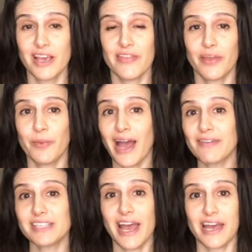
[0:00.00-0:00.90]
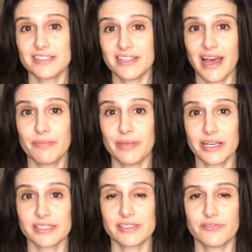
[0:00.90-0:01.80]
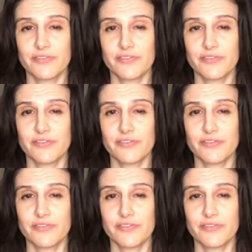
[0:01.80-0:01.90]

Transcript: then we have to add to that mix